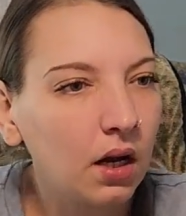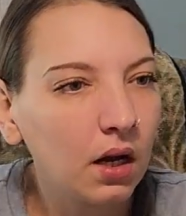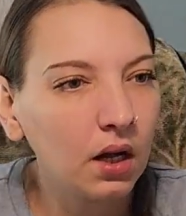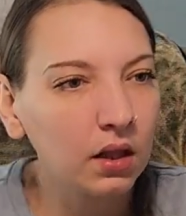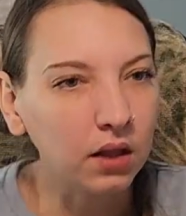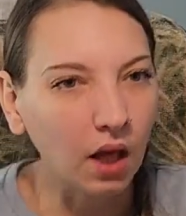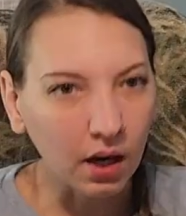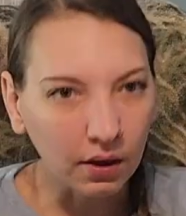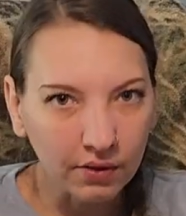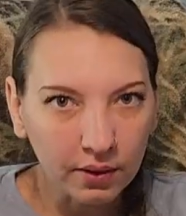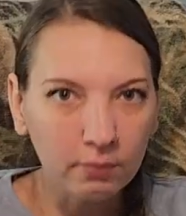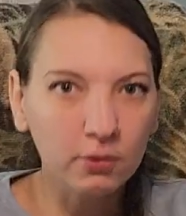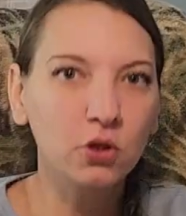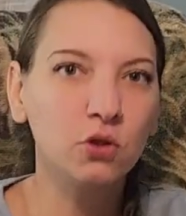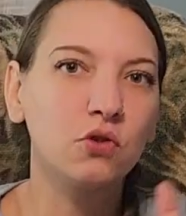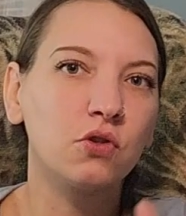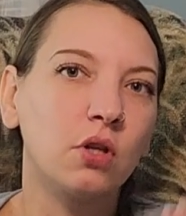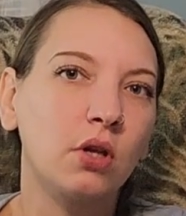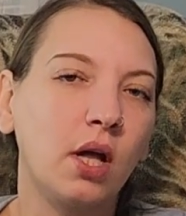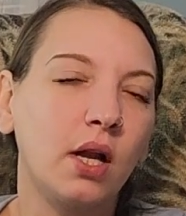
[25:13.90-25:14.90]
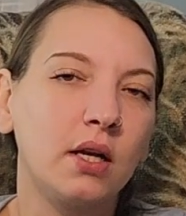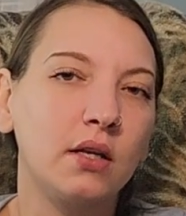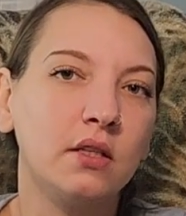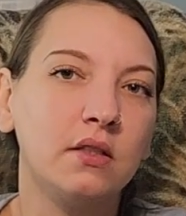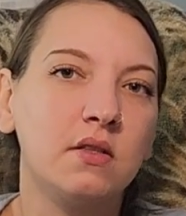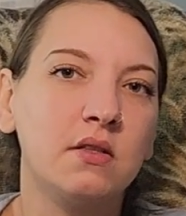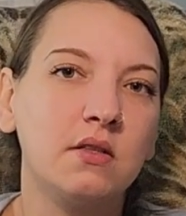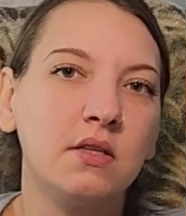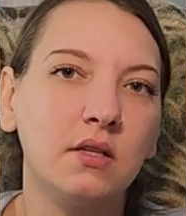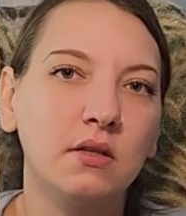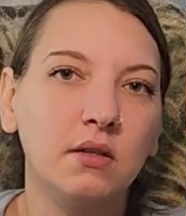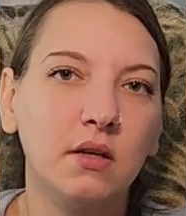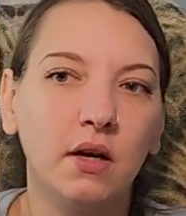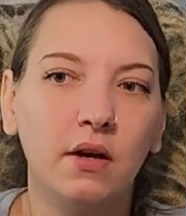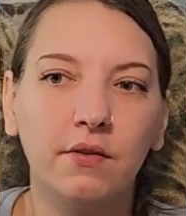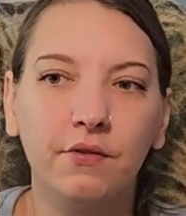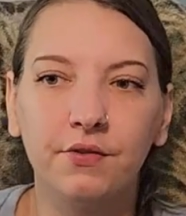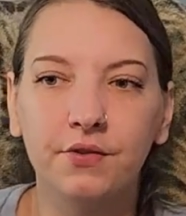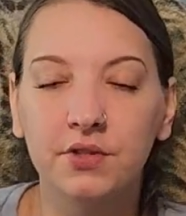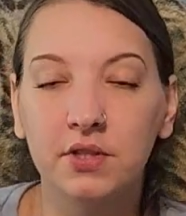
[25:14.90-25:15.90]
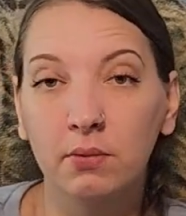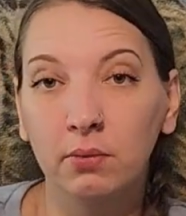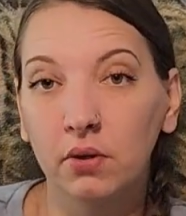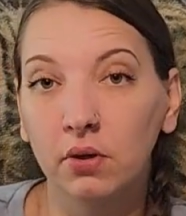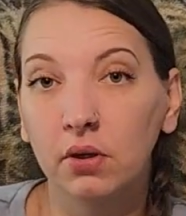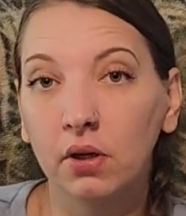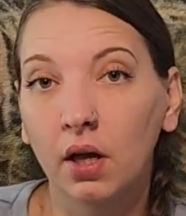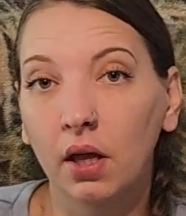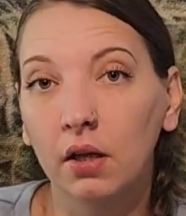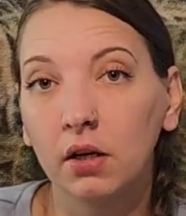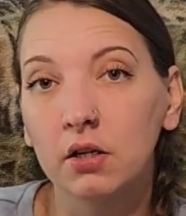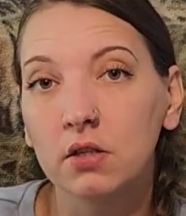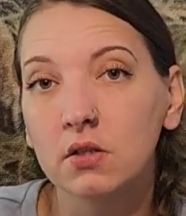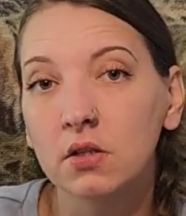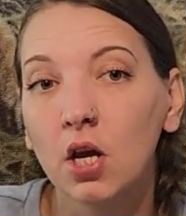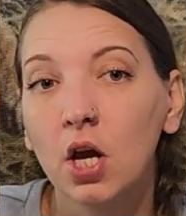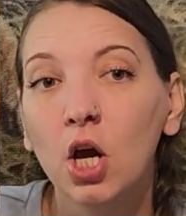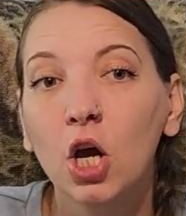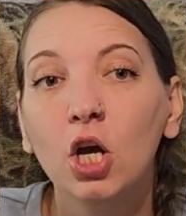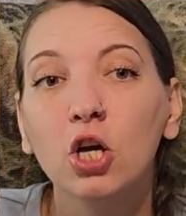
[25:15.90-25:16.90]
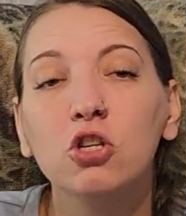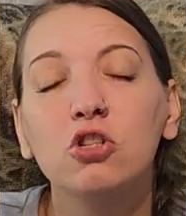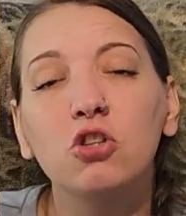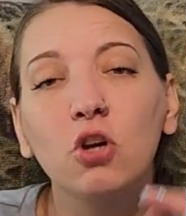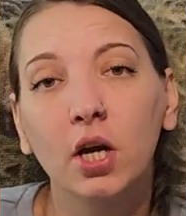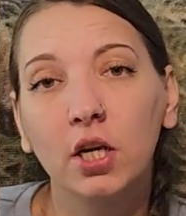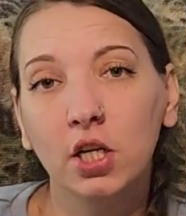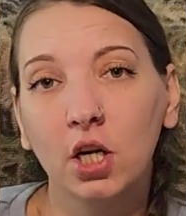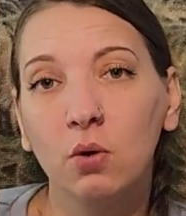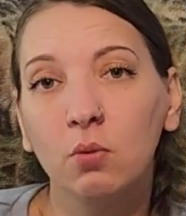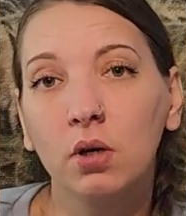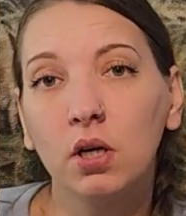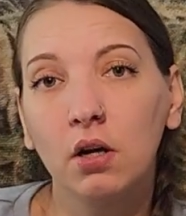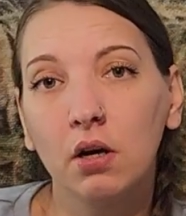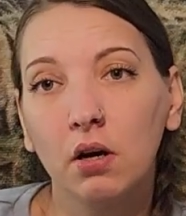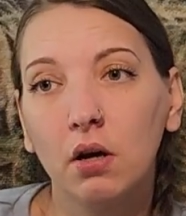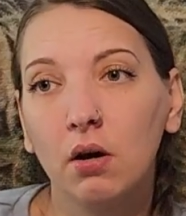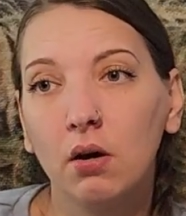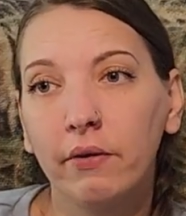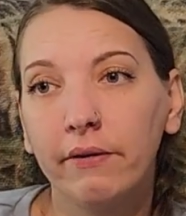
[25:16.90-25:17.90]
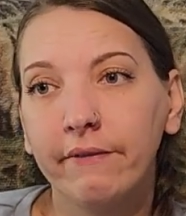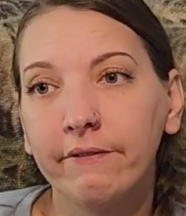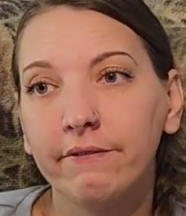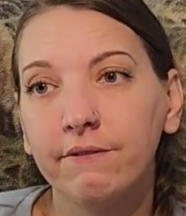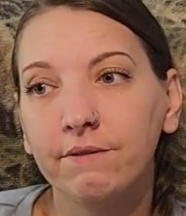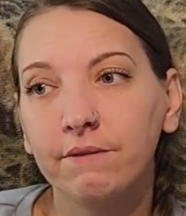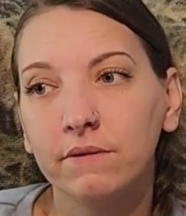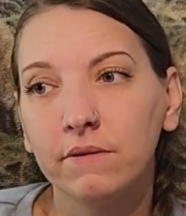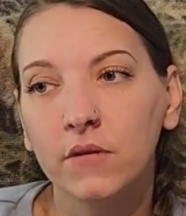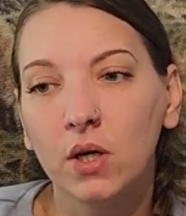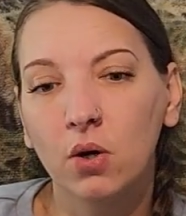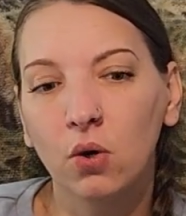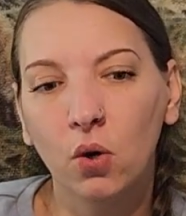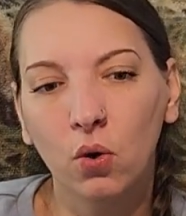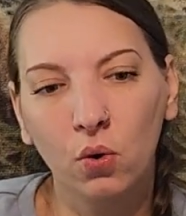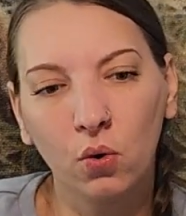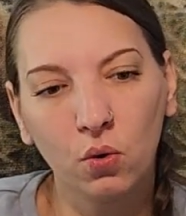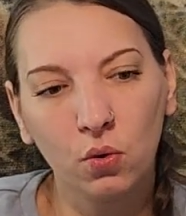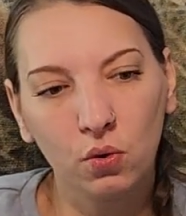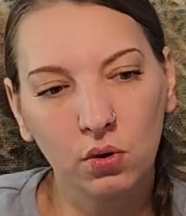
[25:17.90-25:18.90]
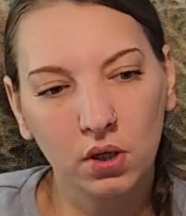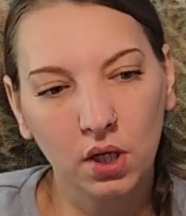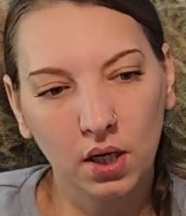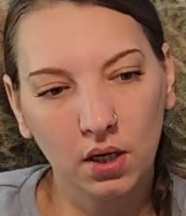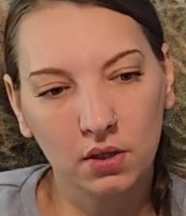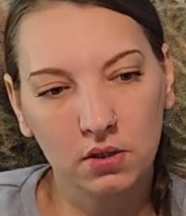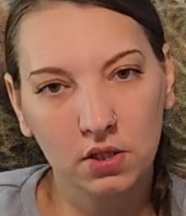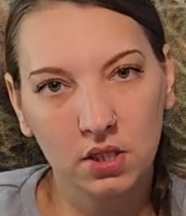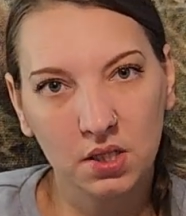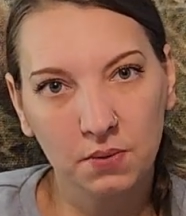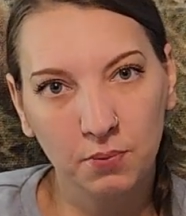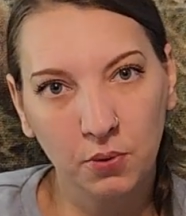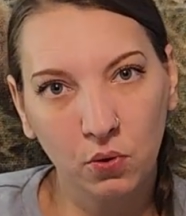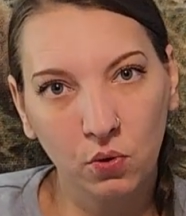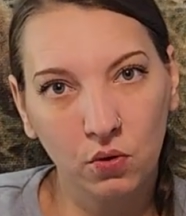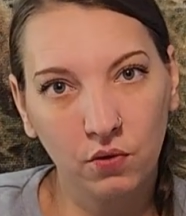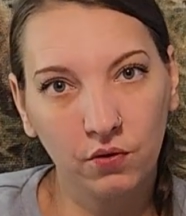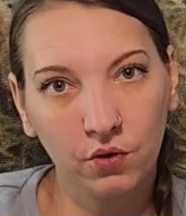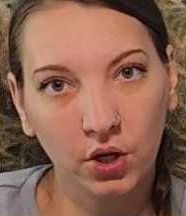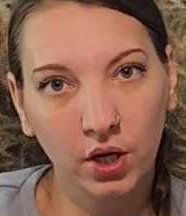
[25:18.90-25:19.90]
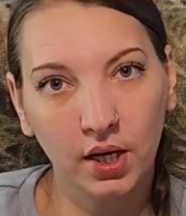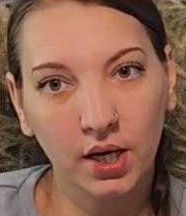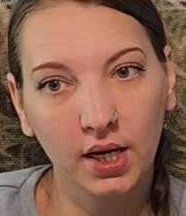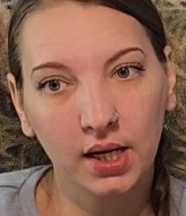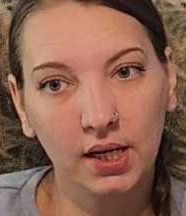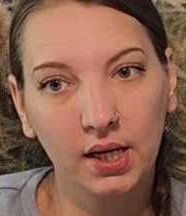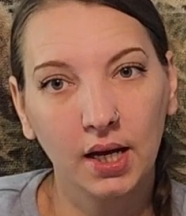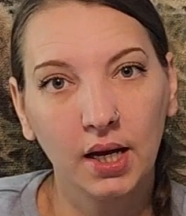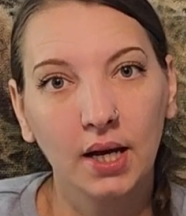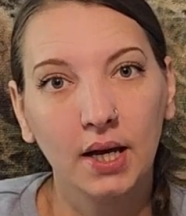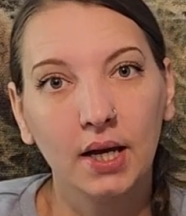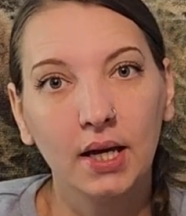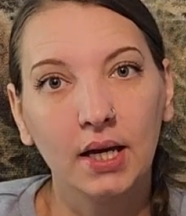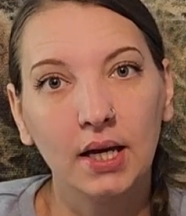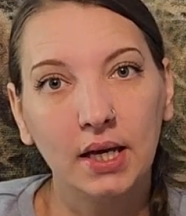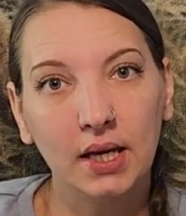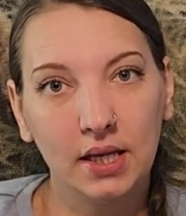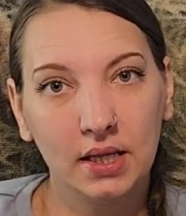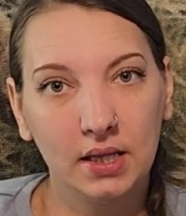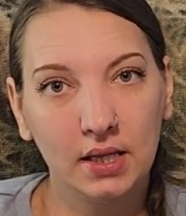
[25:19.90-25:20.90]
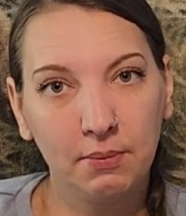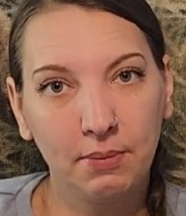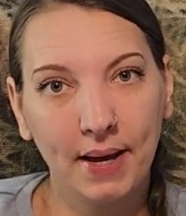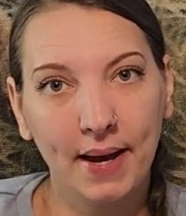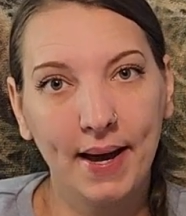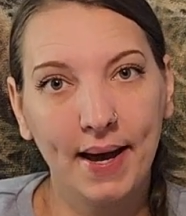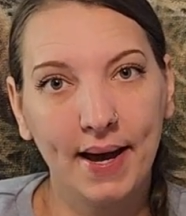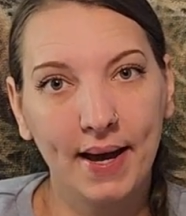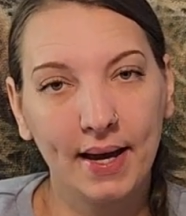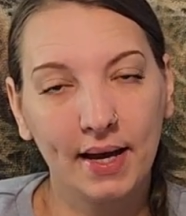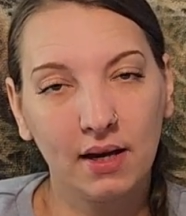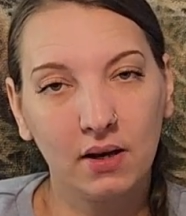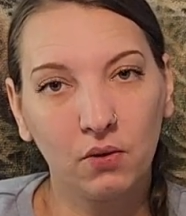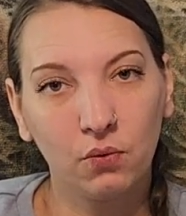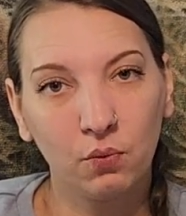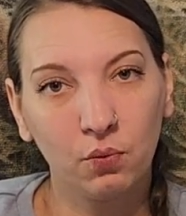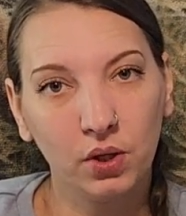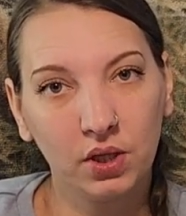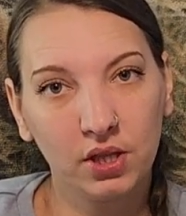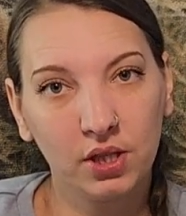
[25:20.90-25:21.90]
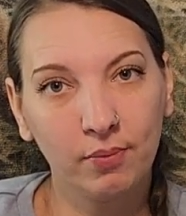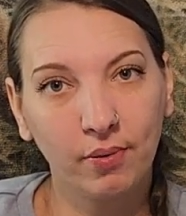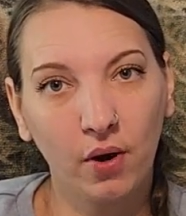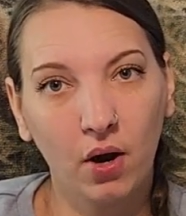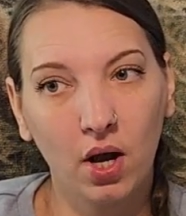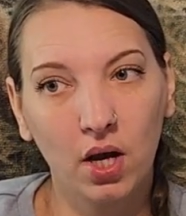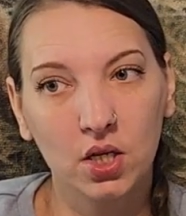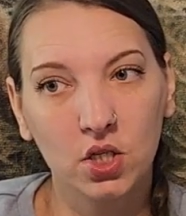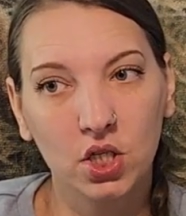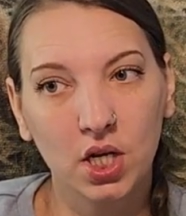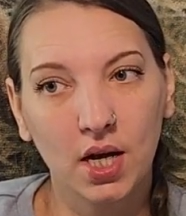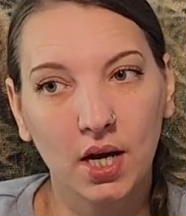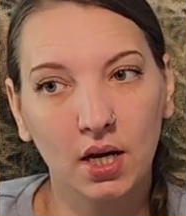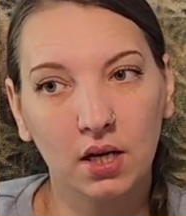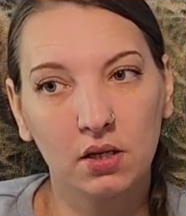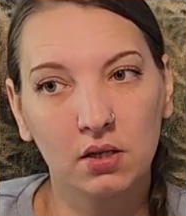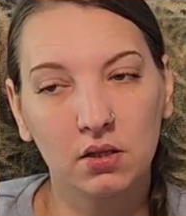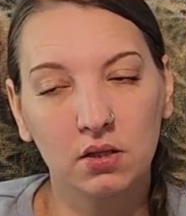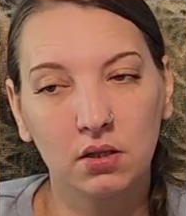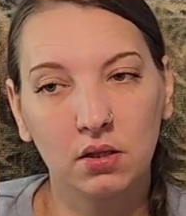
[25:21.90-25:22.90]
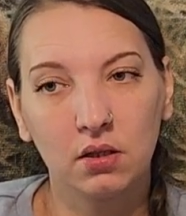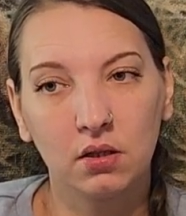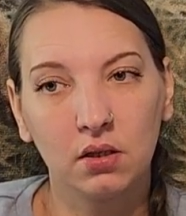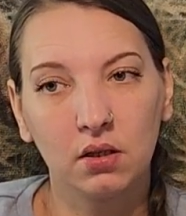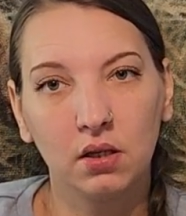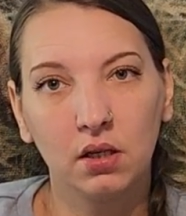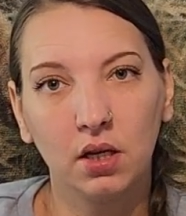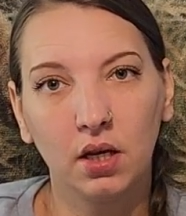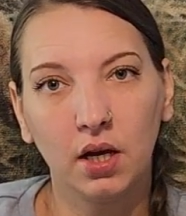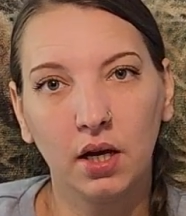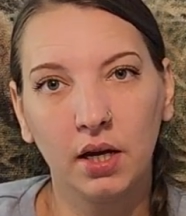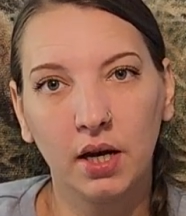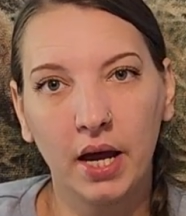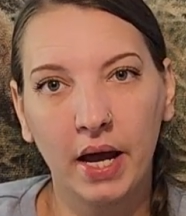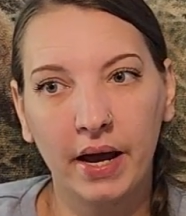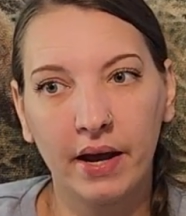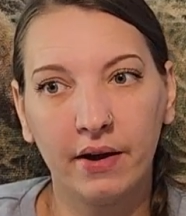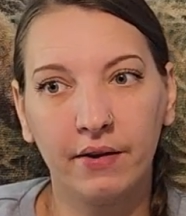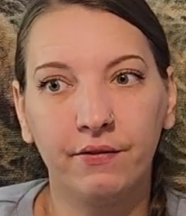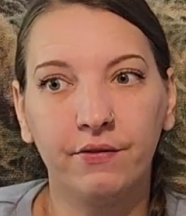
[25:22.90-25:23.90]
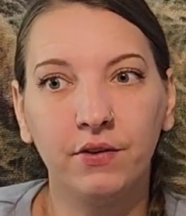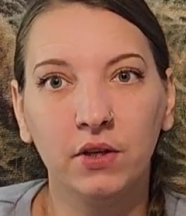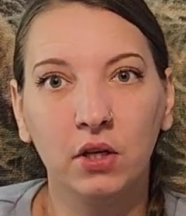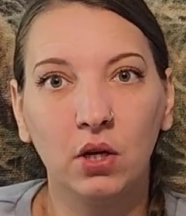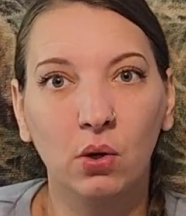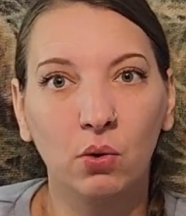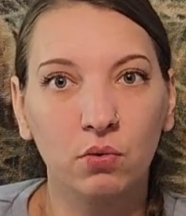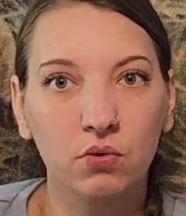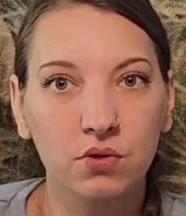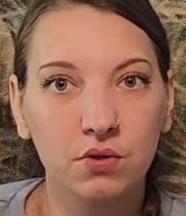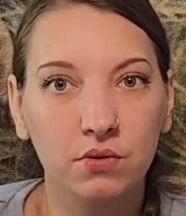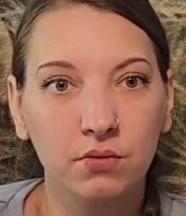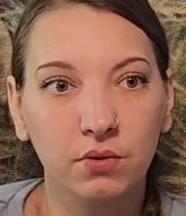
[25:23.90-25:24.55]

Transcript: lot of them use a lot of similar colors, so I don't want to hold a spool of acrylic in the bag with the project and have, you know,